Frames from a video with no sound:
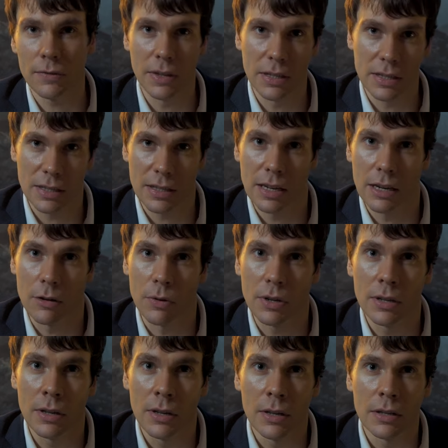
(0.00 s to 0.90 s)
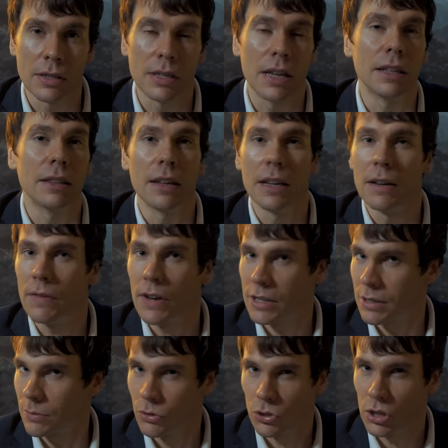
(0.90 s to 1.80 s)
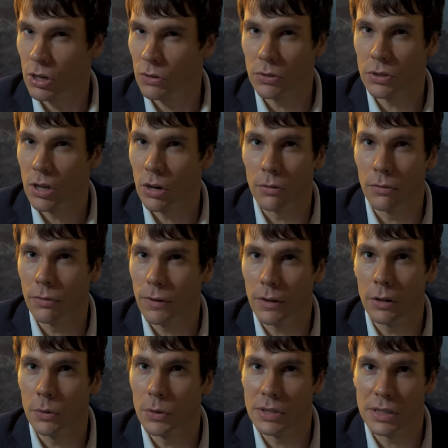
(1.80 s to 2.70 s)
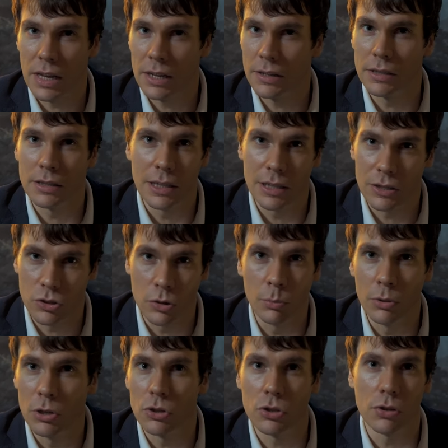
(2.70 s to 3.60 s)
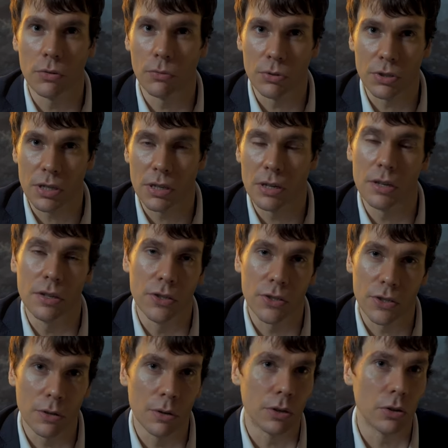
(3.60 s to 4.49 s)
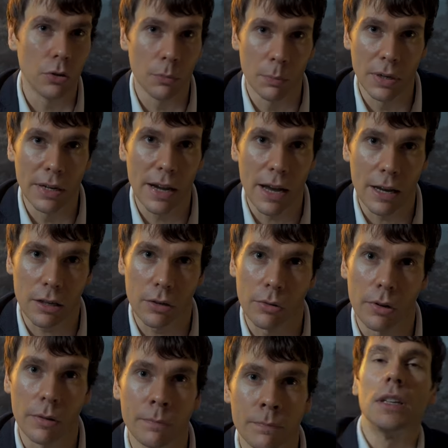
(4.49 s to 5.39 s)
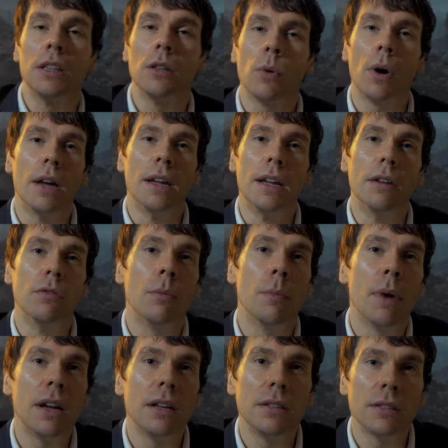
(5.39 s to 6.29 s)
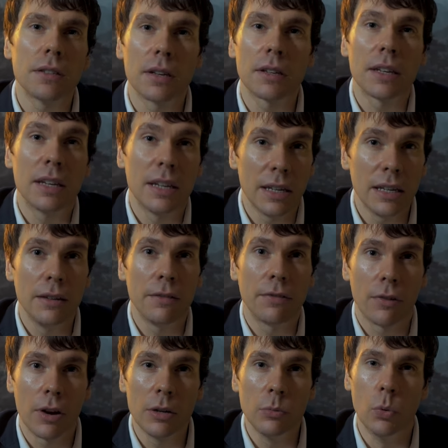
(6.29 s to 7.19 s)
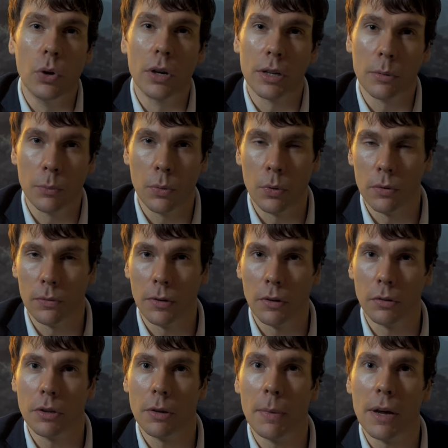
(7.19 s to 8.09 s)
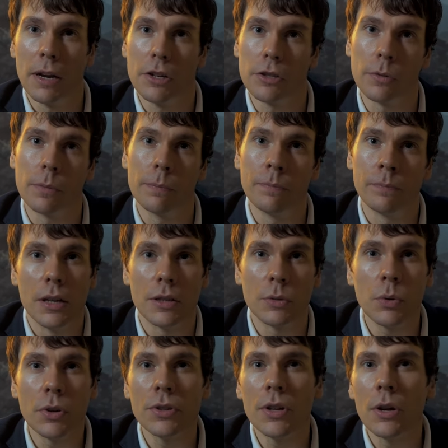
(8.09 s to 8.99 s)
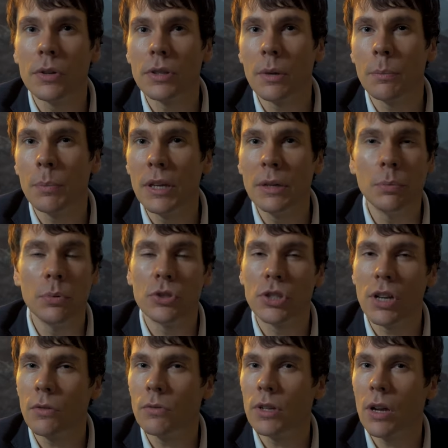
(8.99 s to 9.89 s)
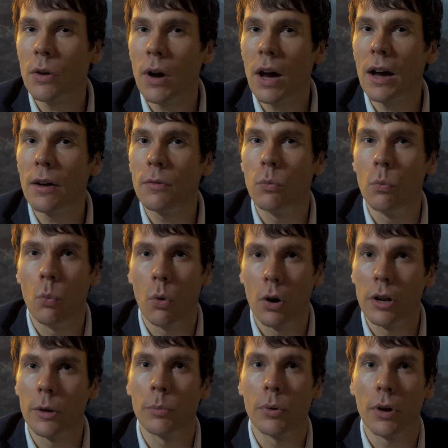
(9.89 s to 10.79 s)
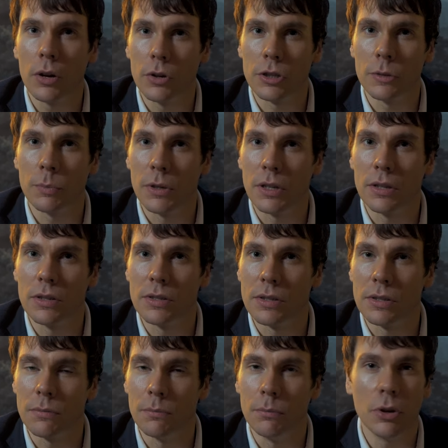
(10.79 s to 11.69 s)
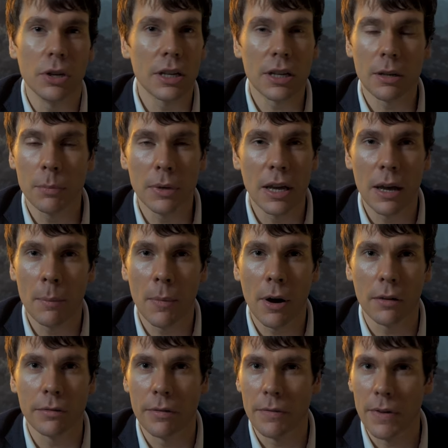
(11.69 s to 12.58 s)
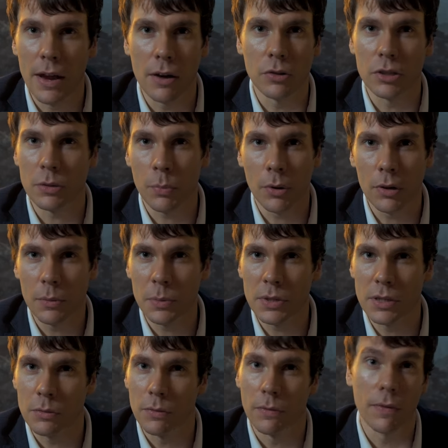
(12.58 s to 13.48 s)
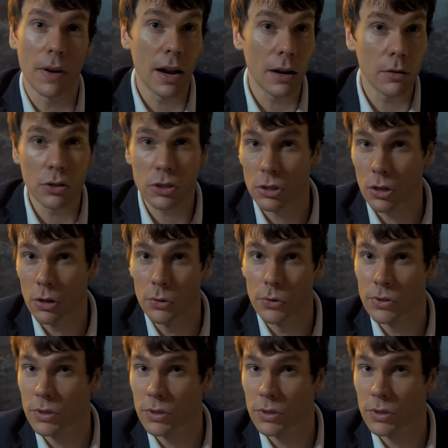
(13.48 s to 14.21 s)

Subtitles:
of this theory, saying that investments generally don't follow a standard distribution of returns, so it could be inaccurate. Either way, it remains a key framework in portfolio management. It's worth noting that people generally don't have one approach because money can be earmarked for various purposes, various goals,